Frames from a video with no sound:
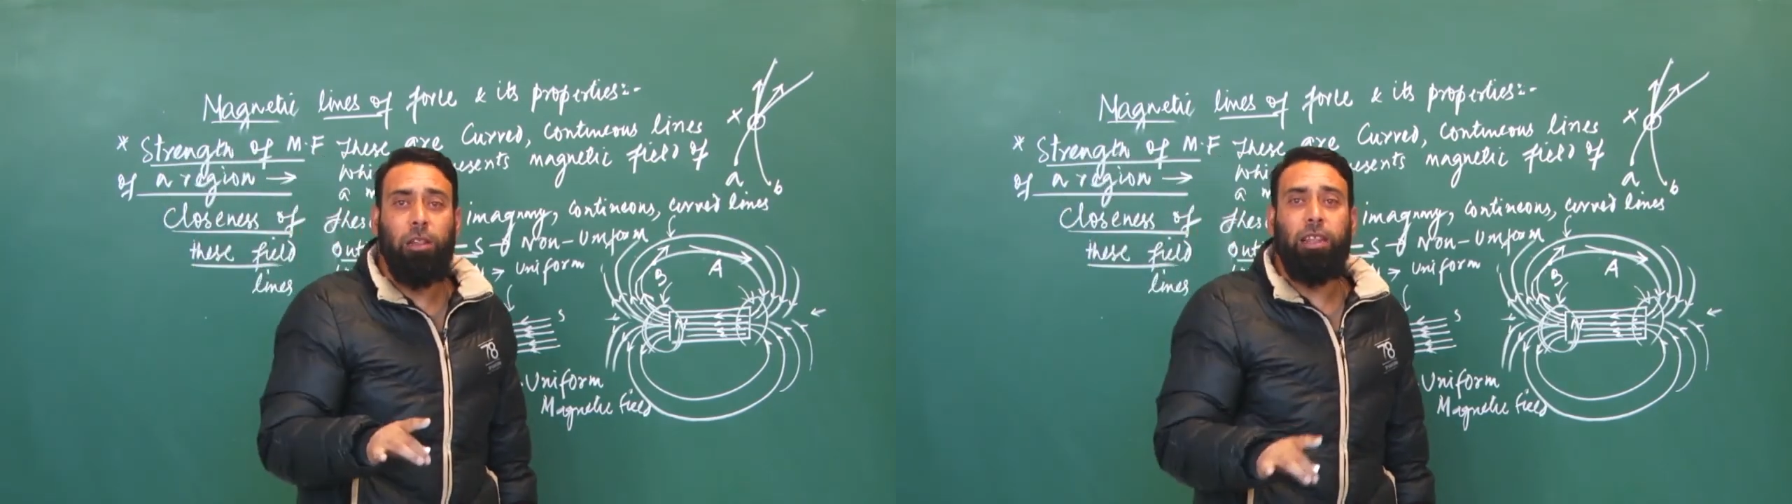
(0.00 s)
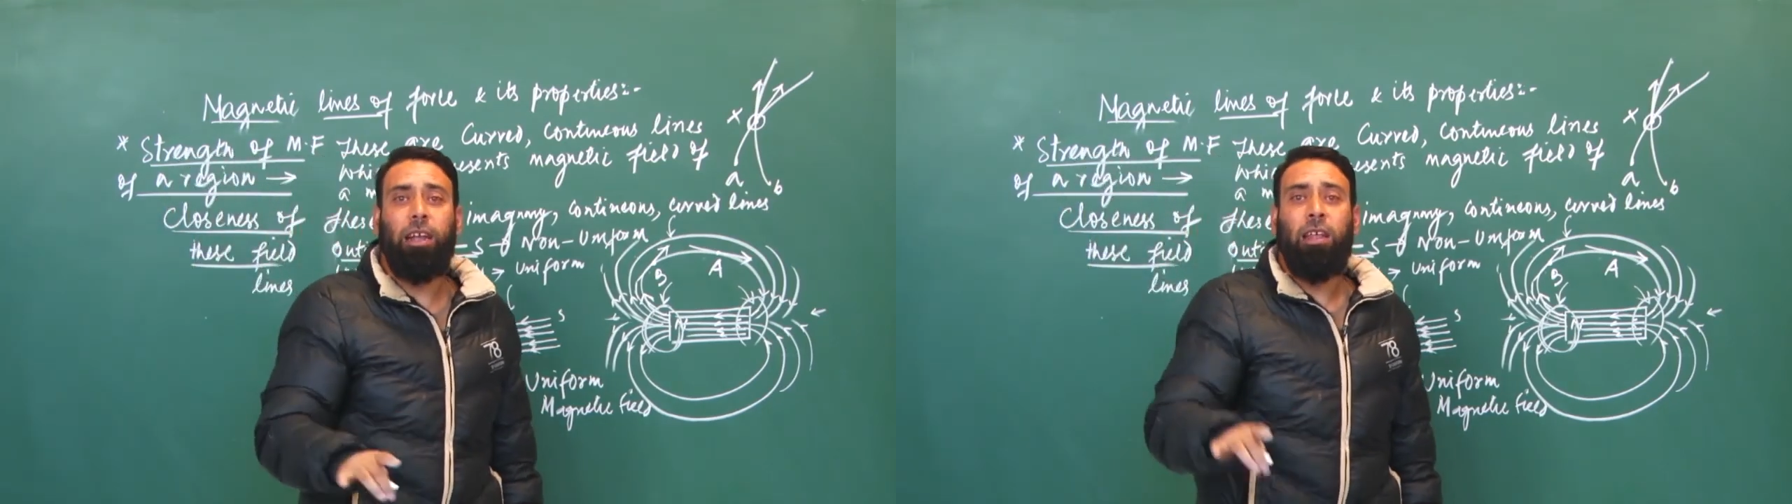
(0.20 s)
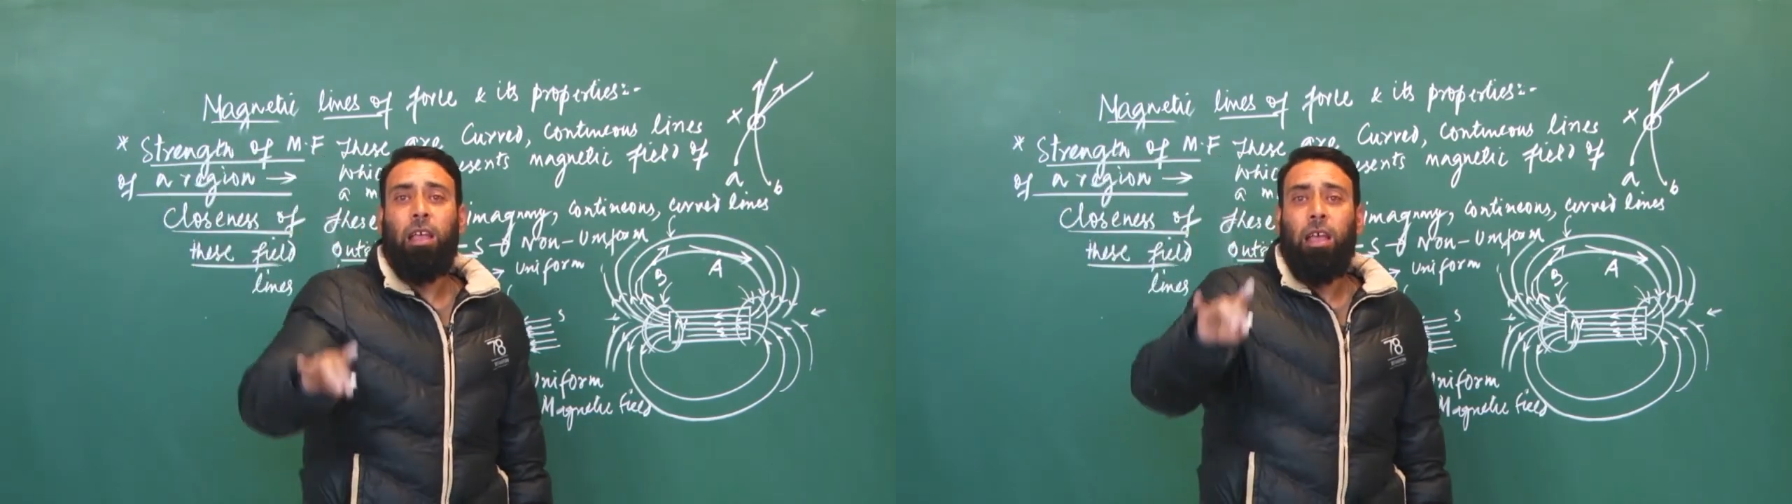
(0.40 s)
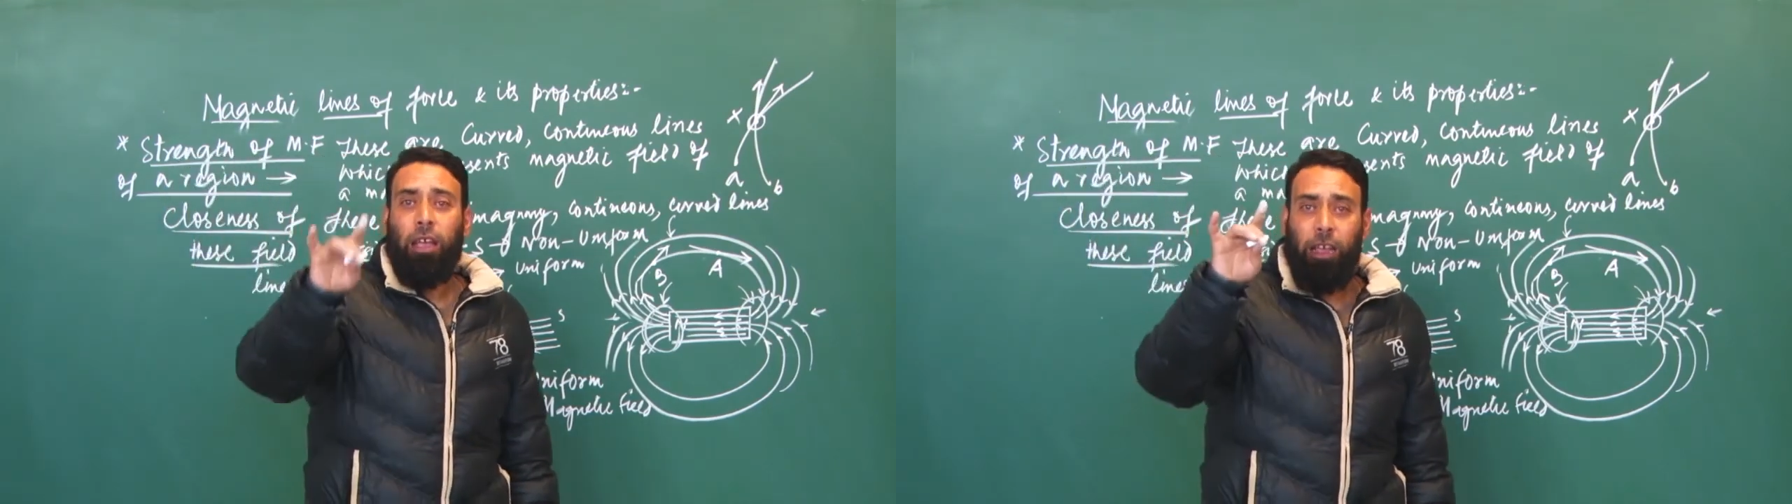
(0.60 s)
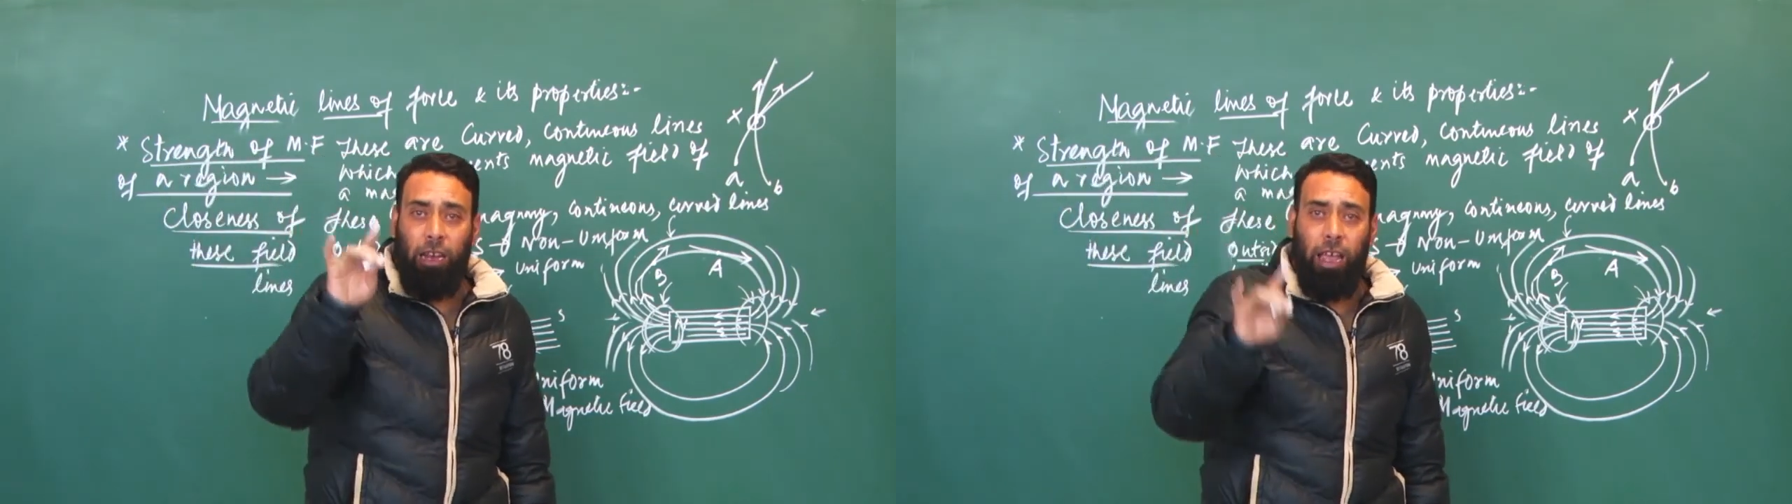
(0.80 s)
that
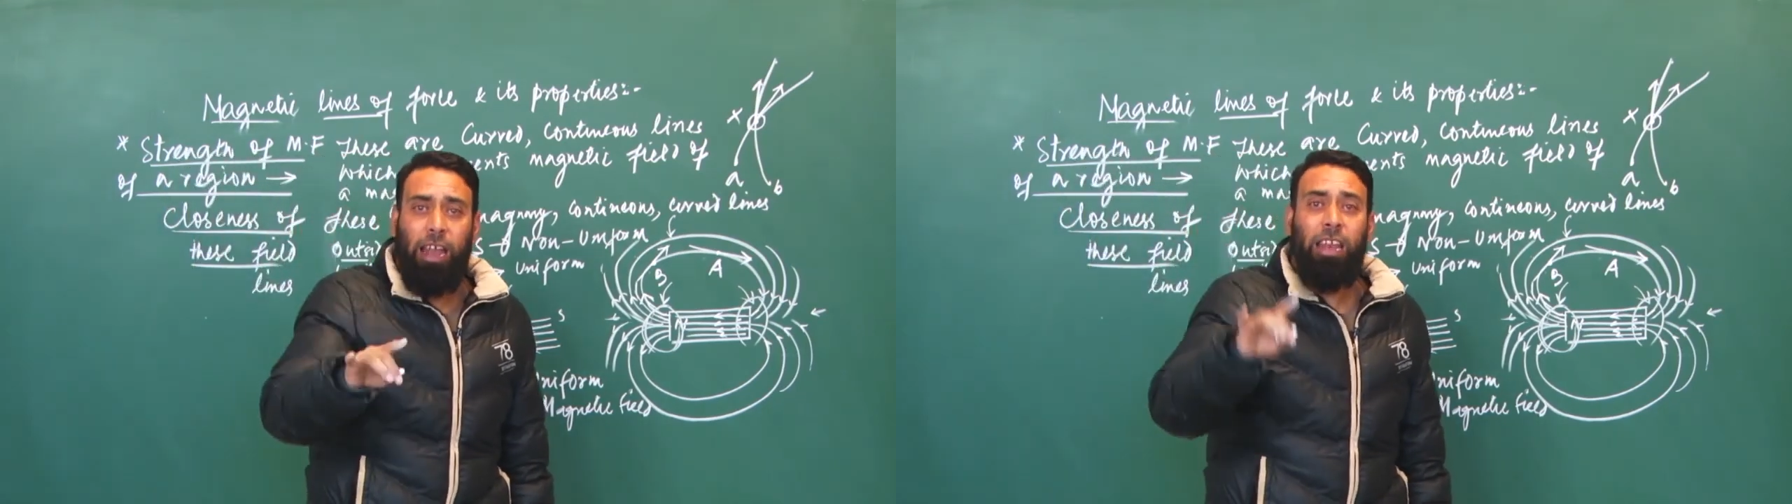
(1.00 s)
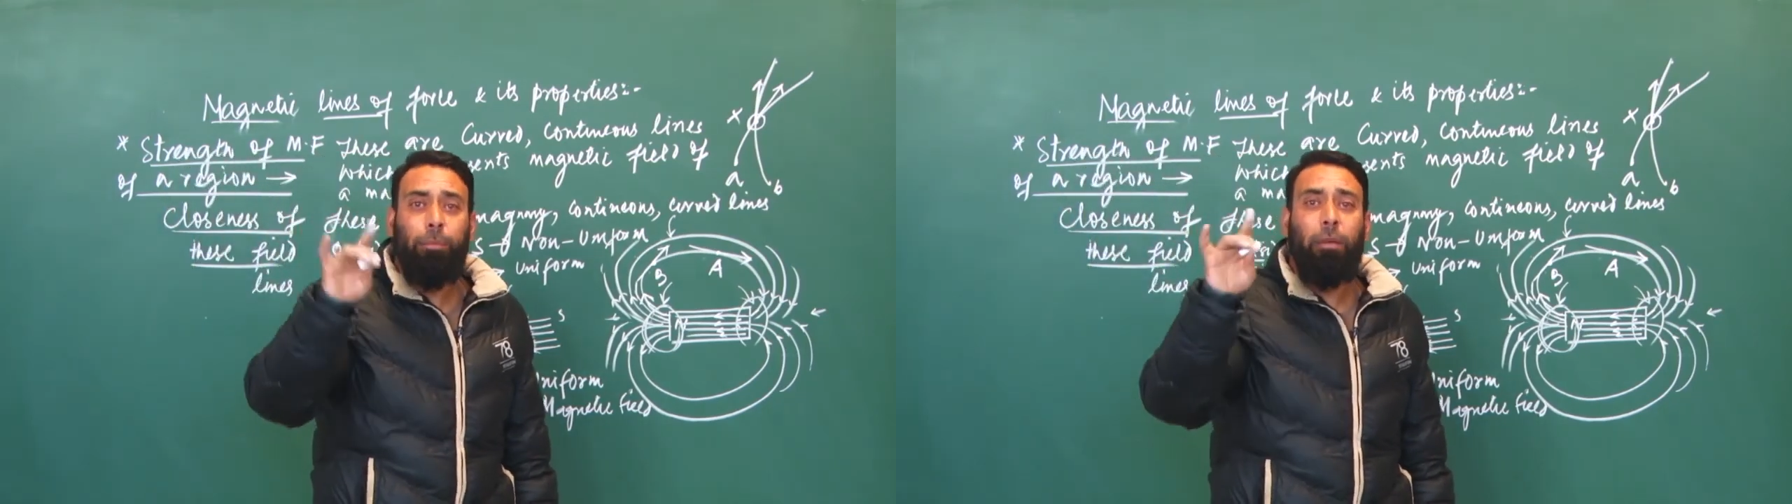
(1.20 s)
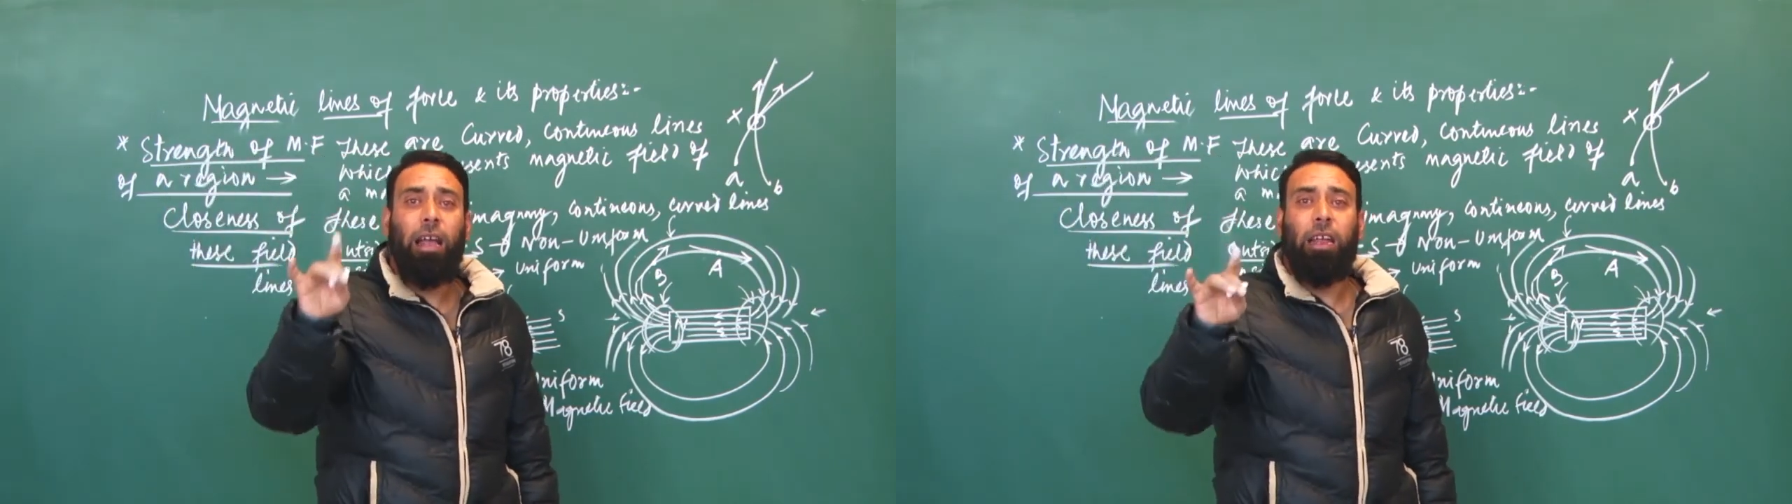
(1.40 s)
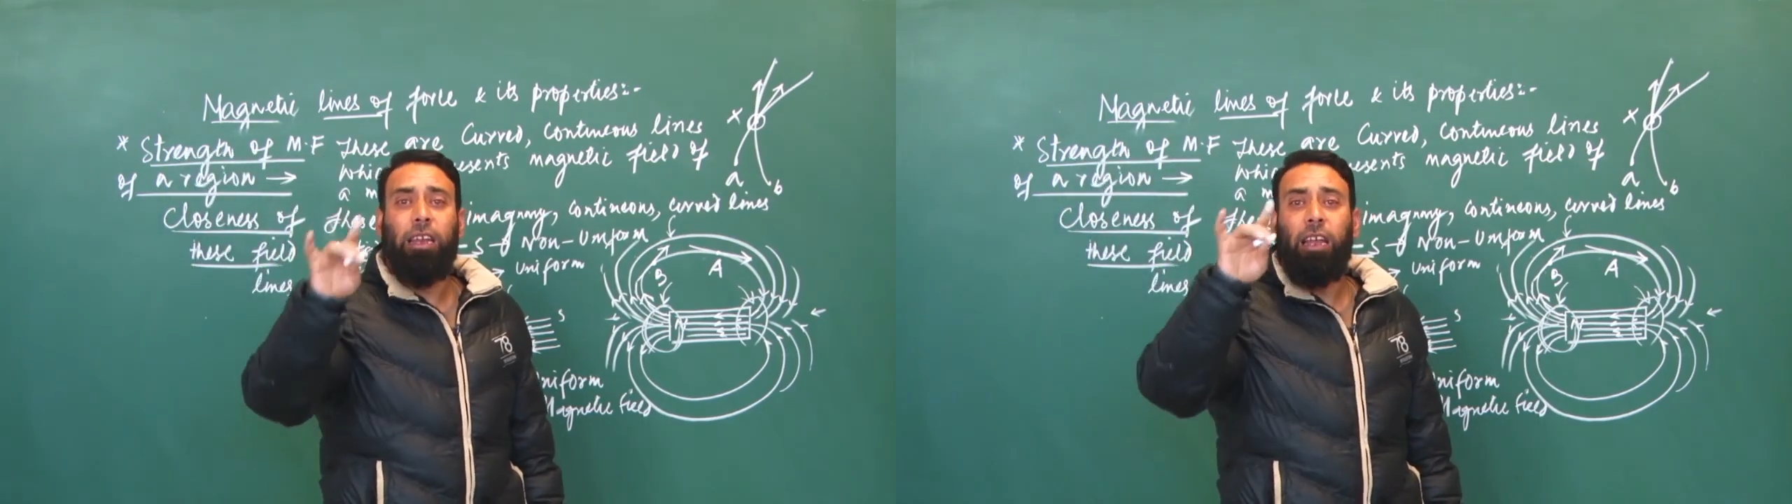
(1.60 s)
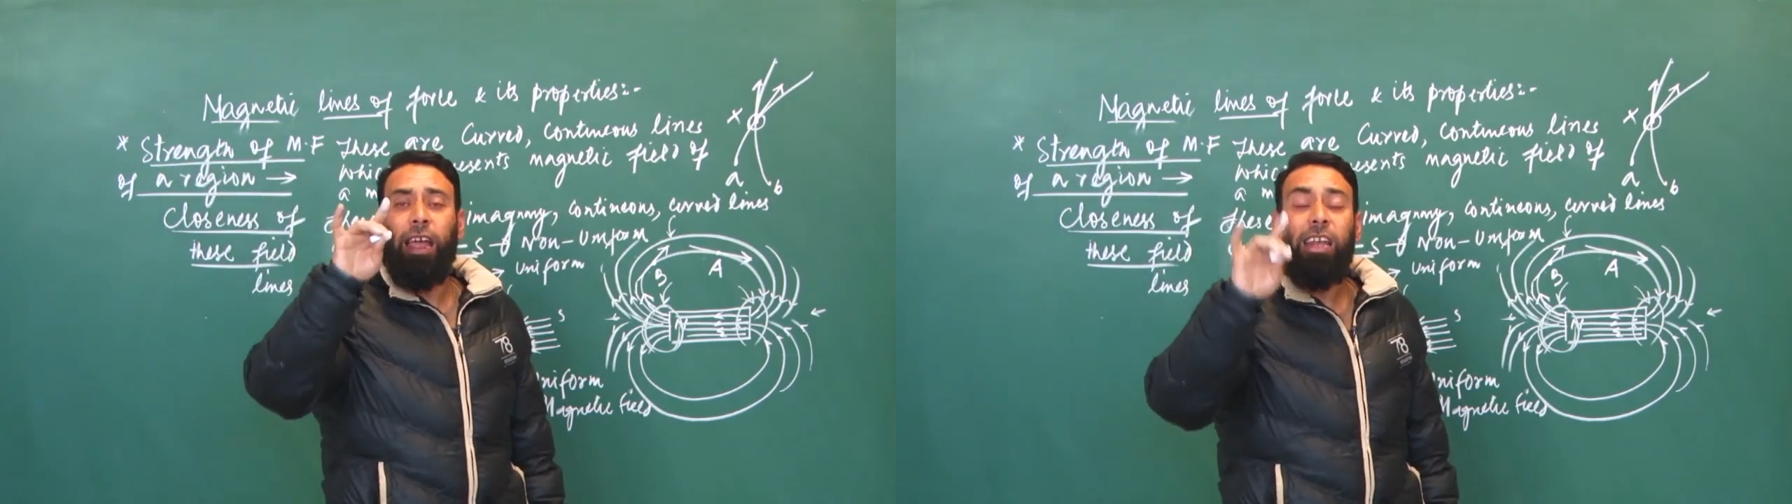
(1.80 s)
in
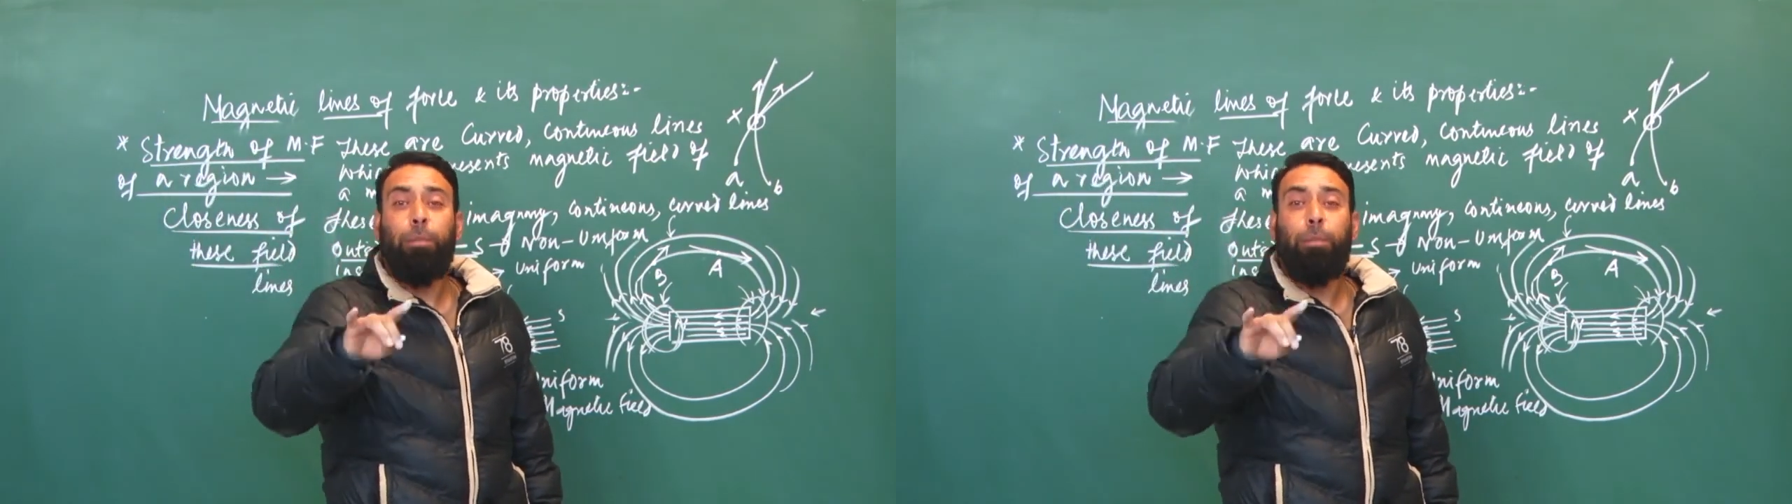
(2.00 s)
any